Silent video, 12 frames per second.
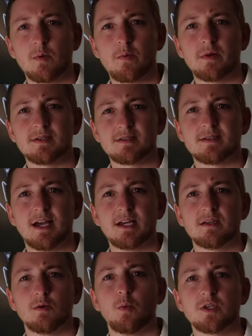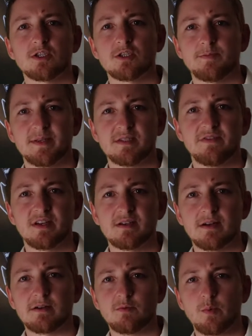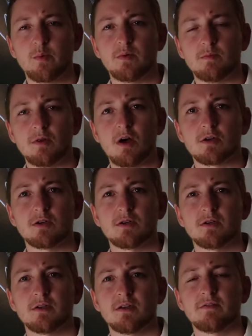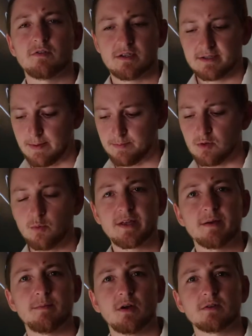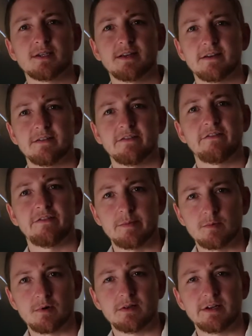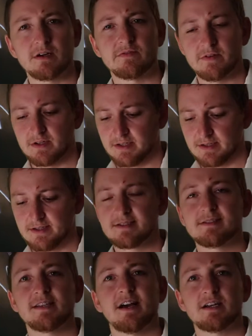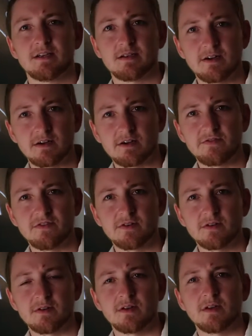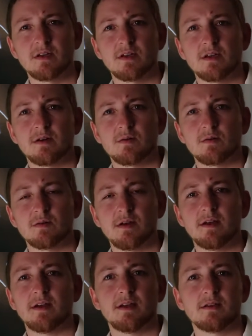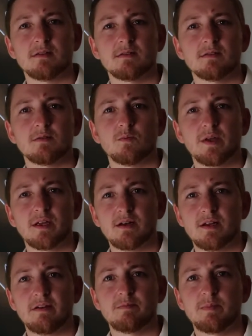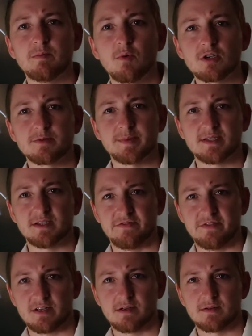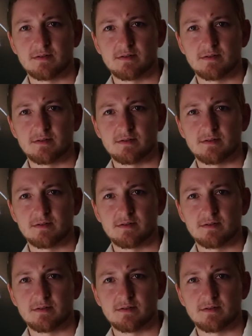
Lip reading: will decide which specific nerve we will block. For example, we can block the femoral nerve, the sciatic nerve, and we can even be more specific.